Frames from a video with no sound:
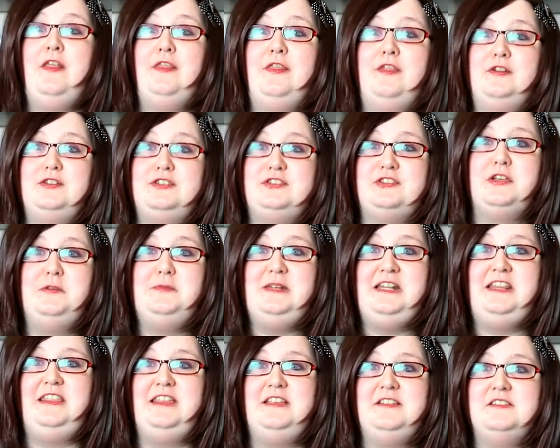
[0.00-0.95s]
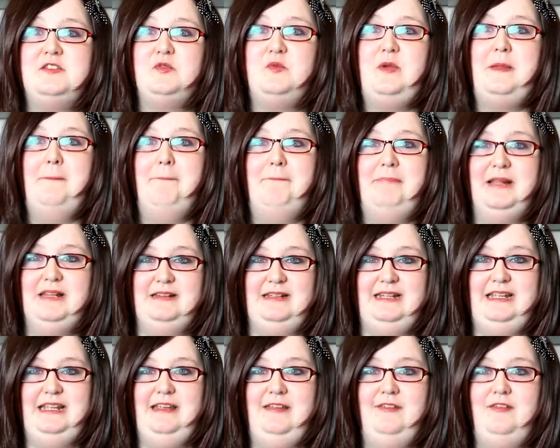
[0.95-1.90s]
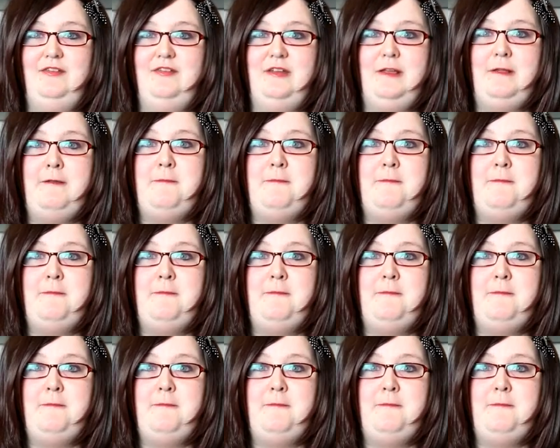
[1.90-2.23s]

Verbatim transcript: There are so many things that we believe